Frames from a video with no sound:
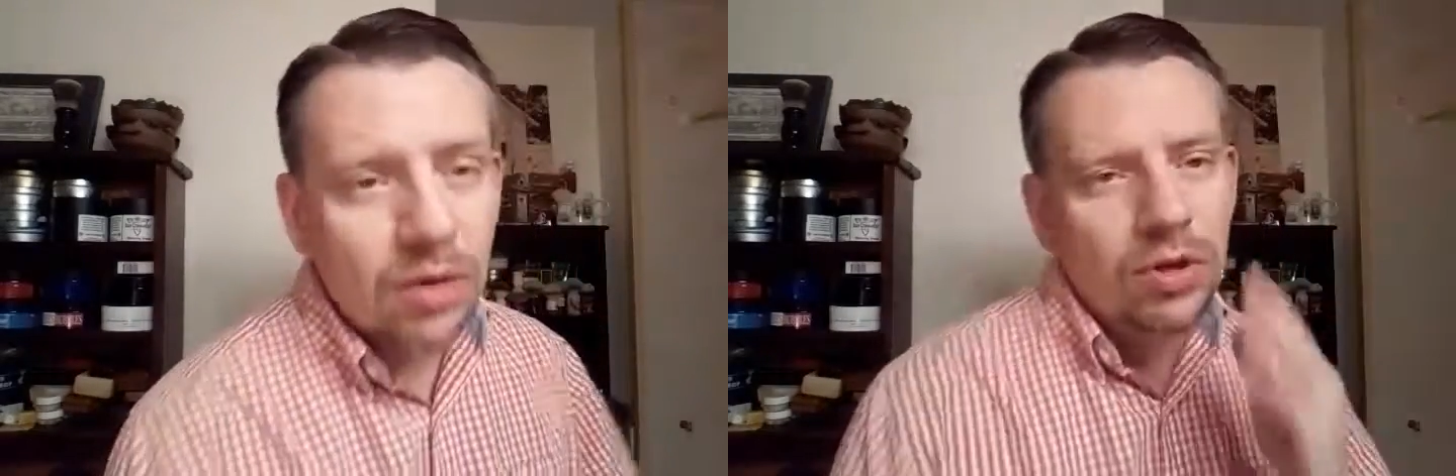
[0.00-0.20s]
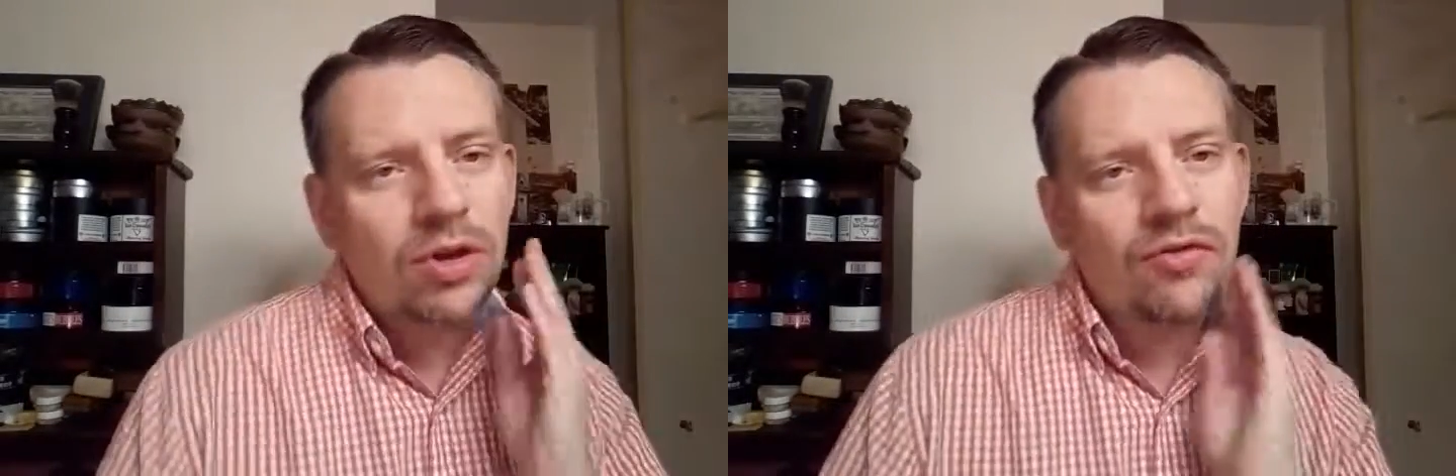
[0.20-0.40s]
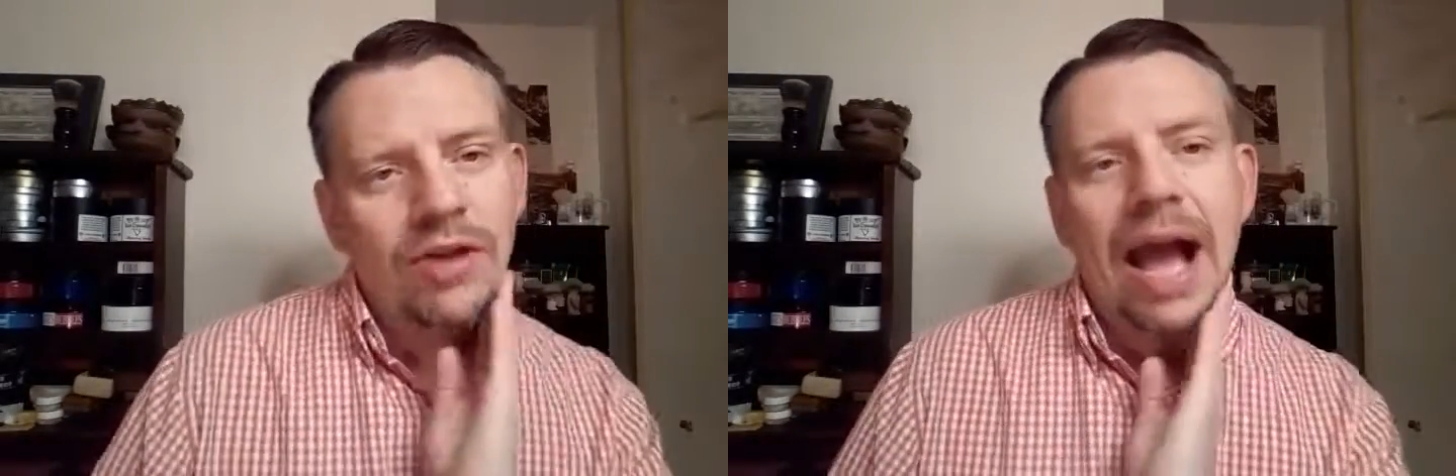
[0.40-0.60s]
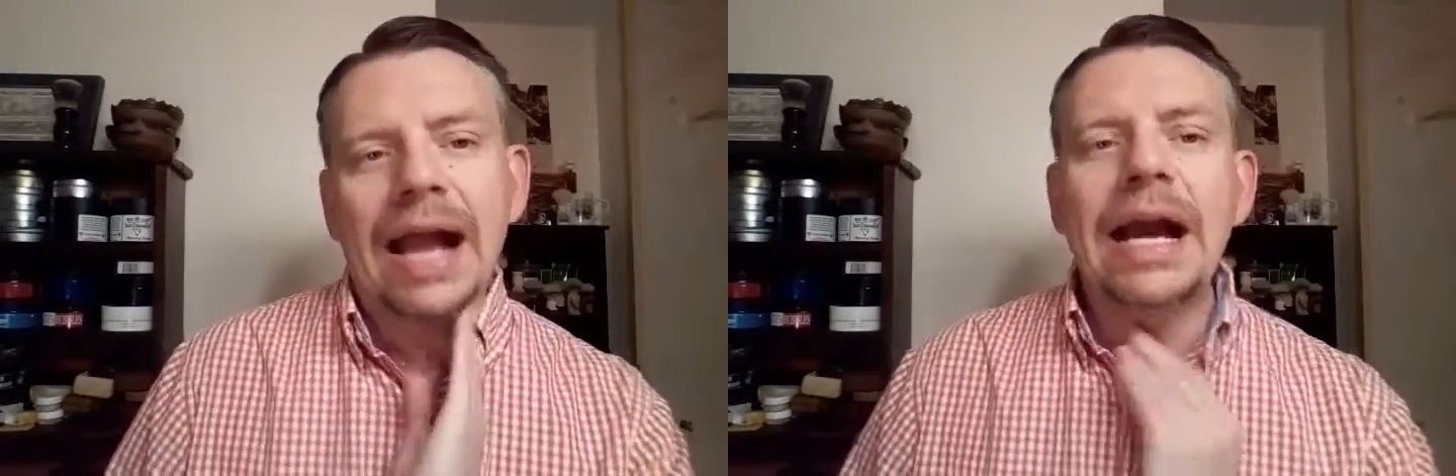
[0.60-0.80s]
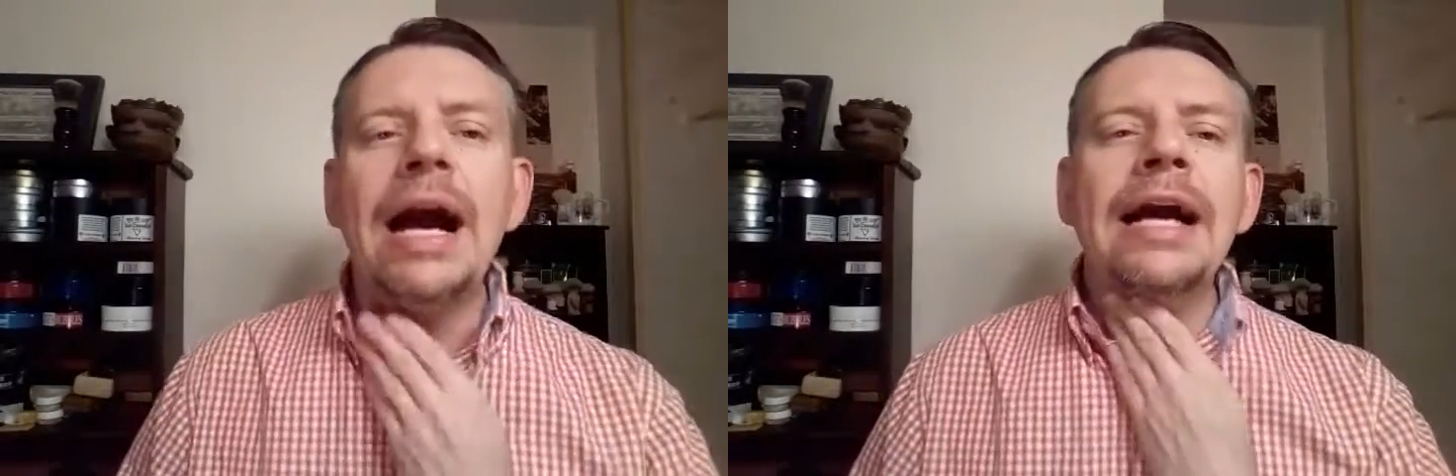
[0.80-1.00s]
when you've
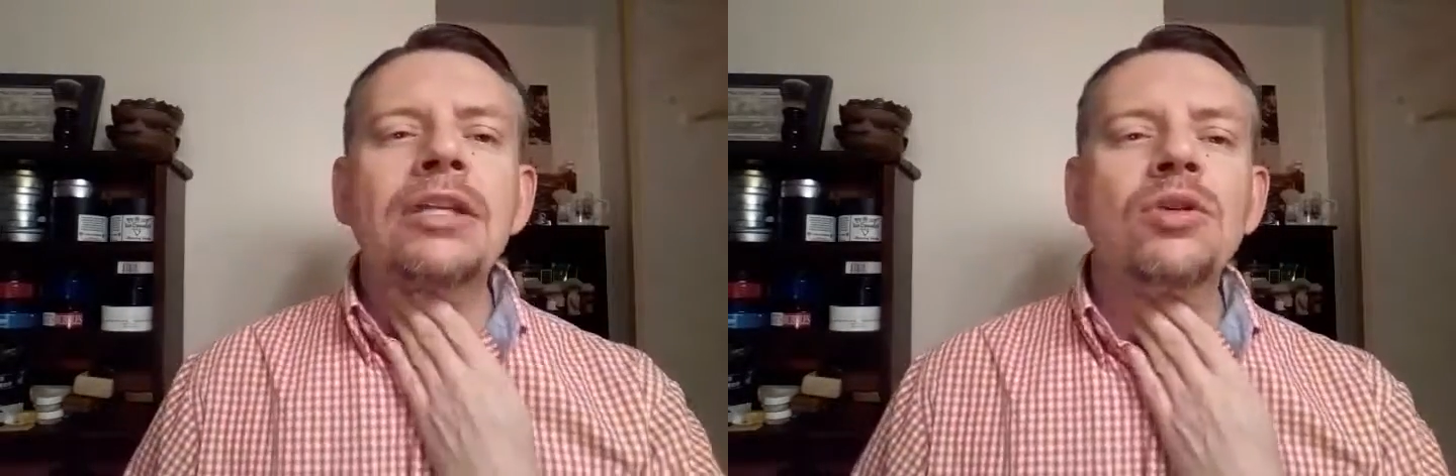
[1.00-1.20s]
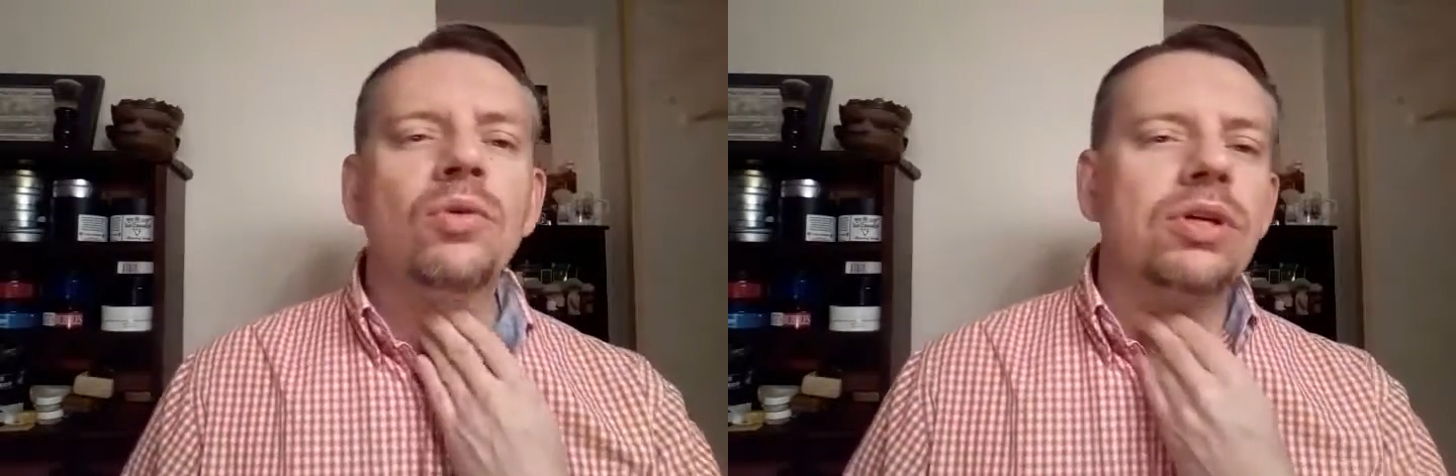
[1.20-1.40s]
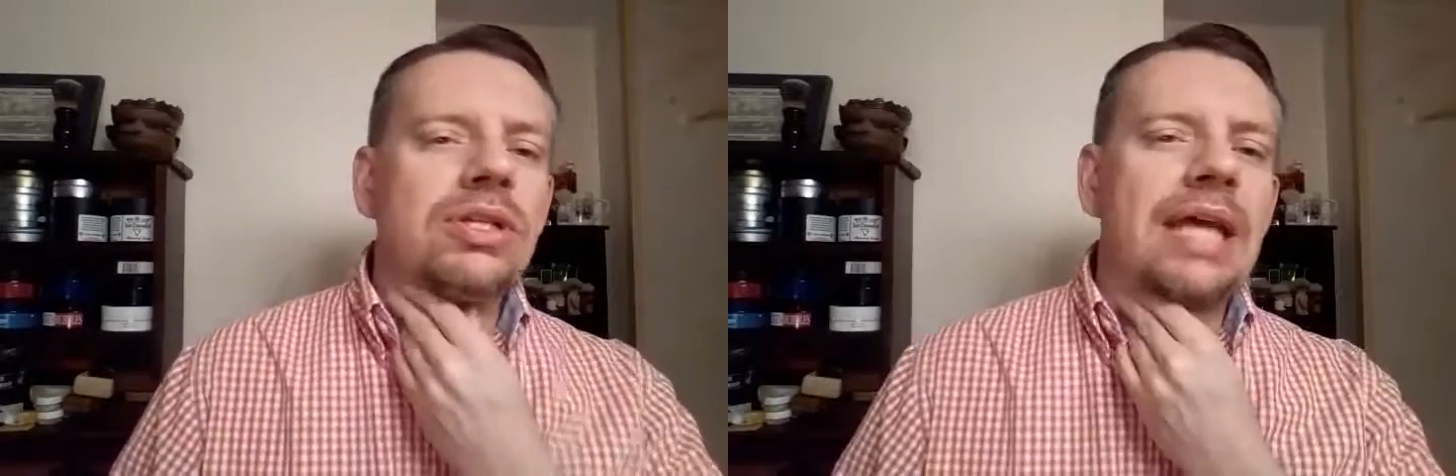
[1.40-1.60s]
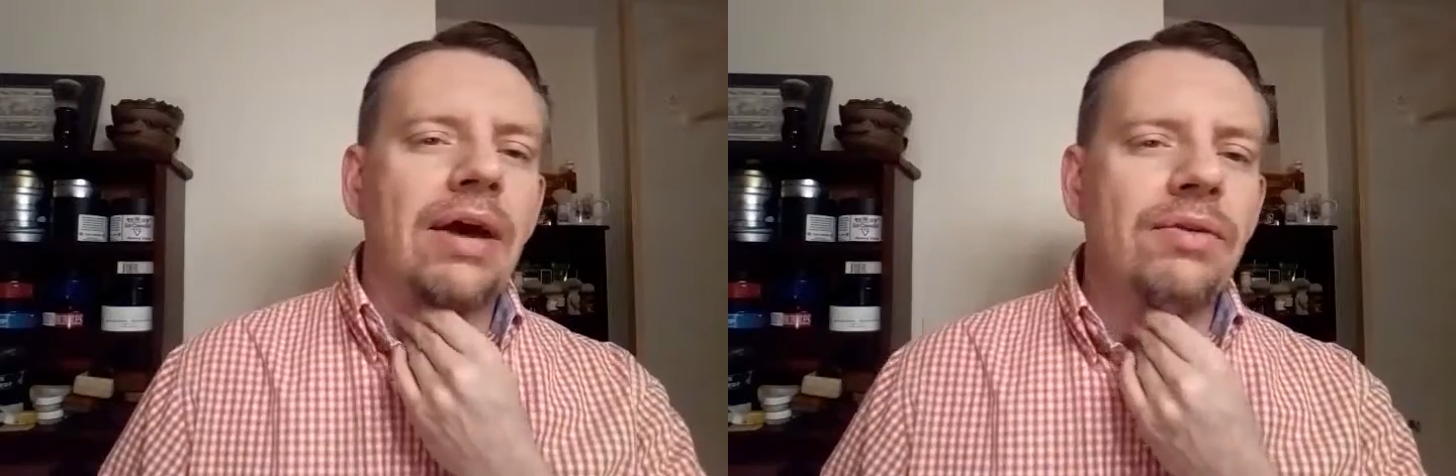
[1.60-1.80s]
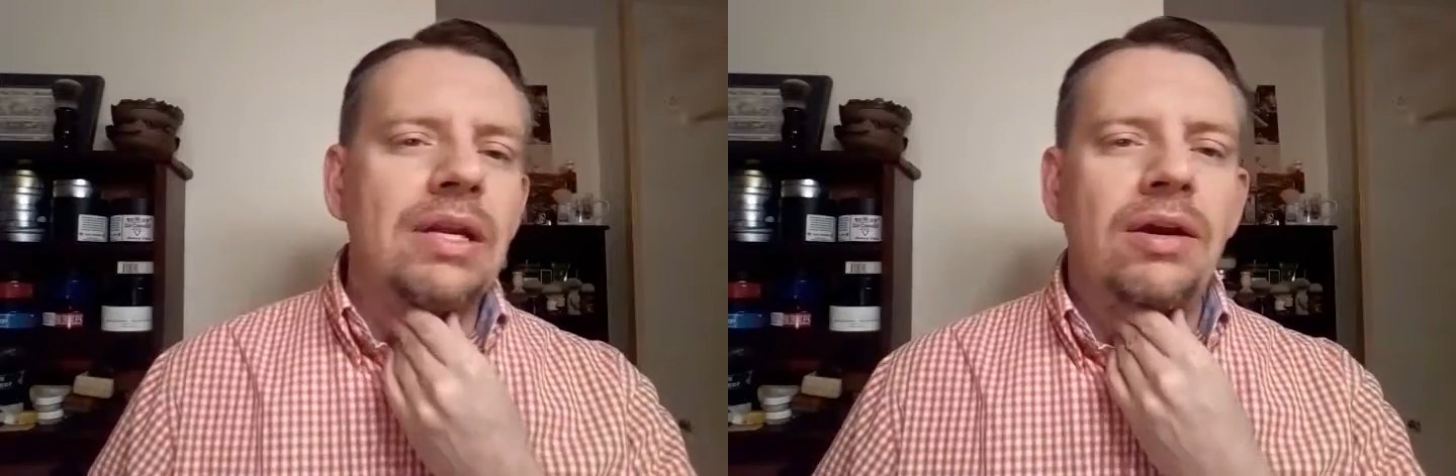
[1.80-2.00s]
got contours
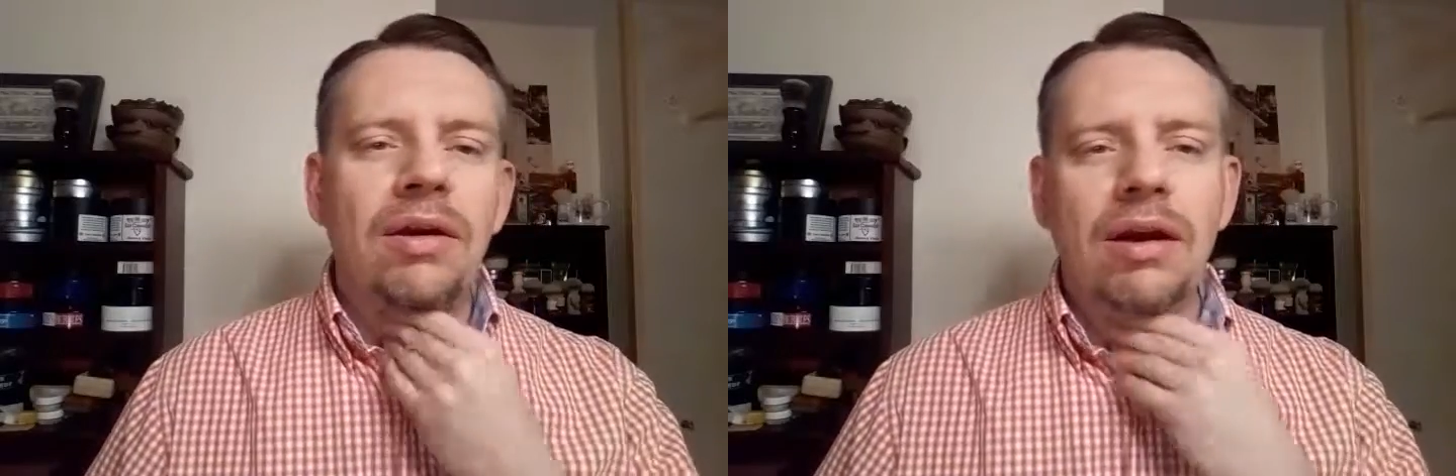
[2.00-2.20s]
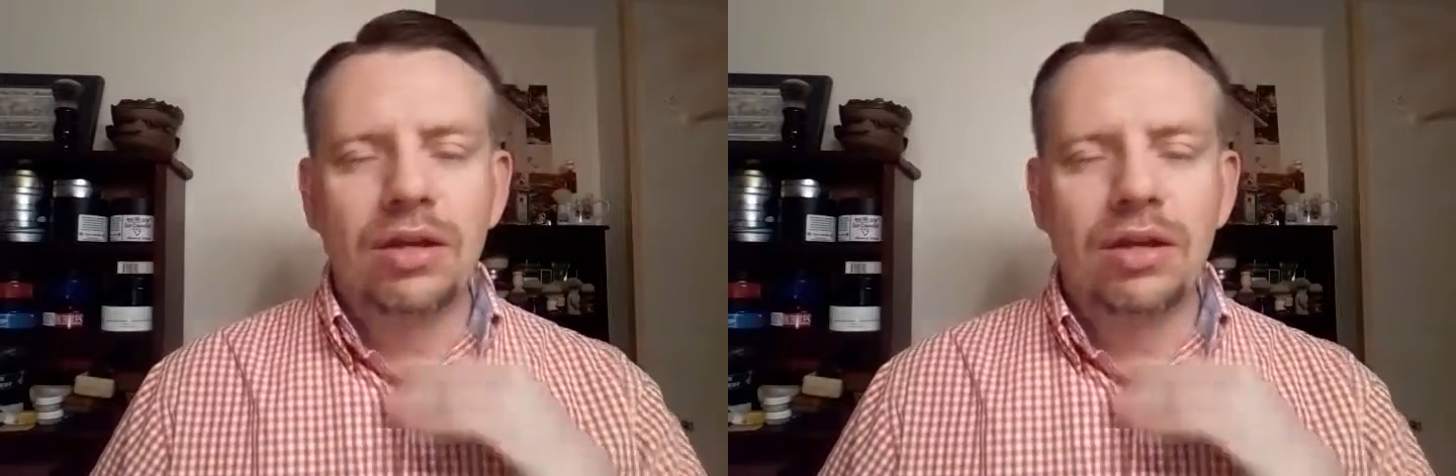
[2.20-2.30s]
down here,